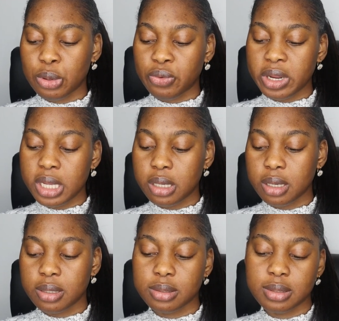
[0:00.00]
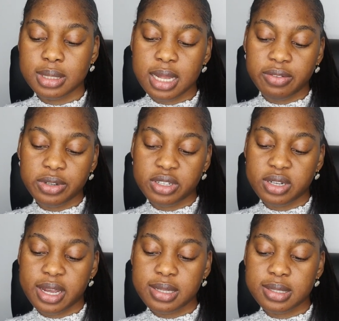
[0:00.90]
greed
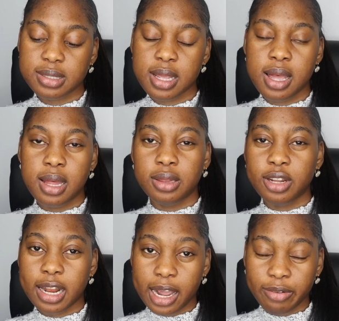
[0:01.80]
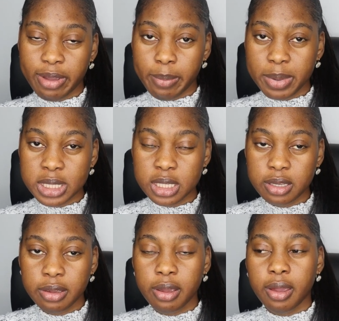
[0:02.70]
selfishness the lack of
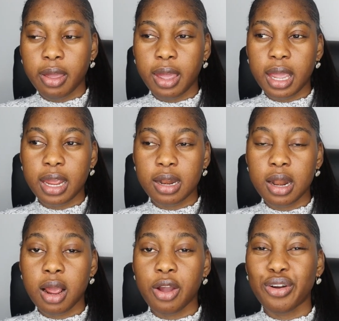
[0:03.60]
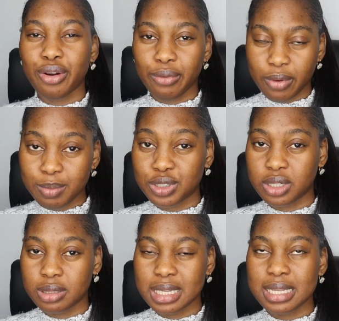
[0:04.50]
empathy and
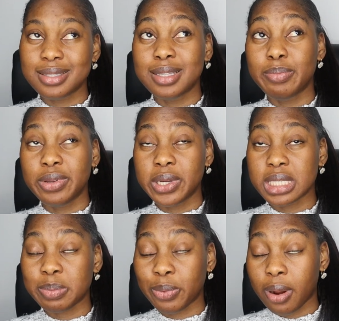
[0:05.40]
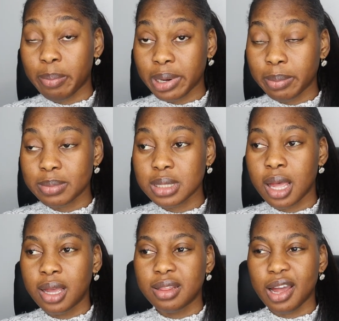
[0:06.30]
corruption is the biggest problems
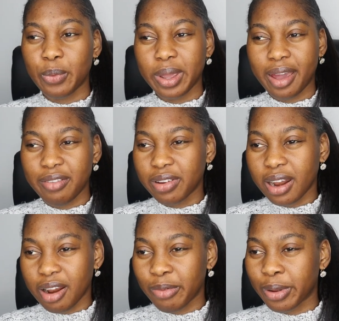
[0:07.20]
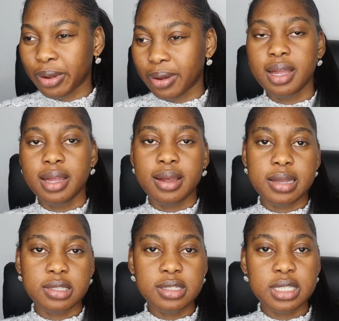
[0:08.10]
that we have in Africa.
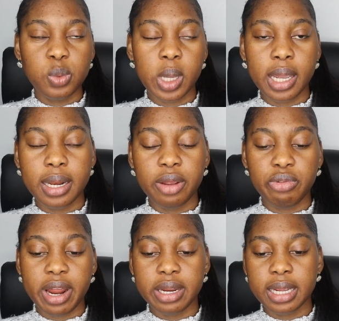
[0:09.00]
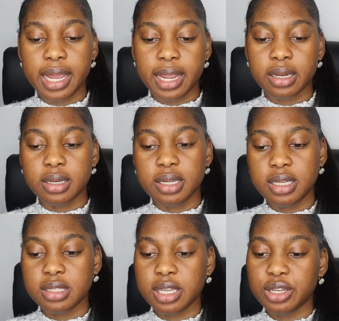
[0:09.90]
As soon as we can eradicate
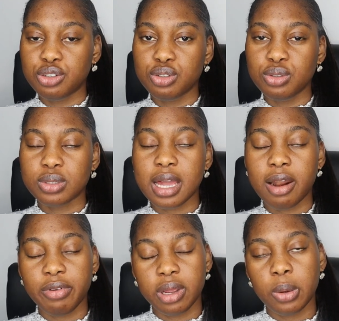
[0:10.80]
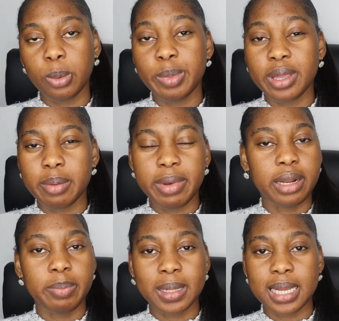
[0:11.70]
these issues, Africa will be a
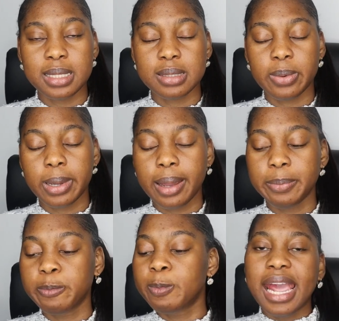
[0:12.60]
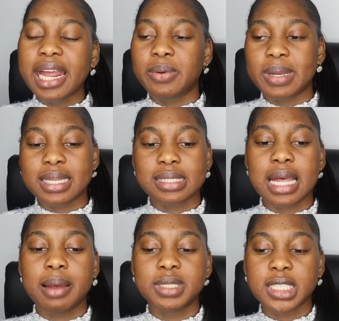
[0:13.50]
better place, okay? Anyways,
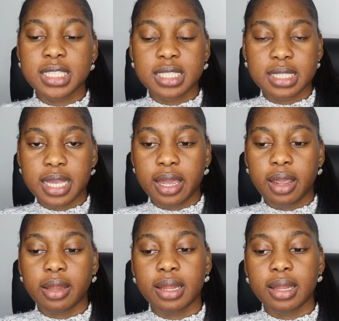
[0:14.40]
I'm just gonna say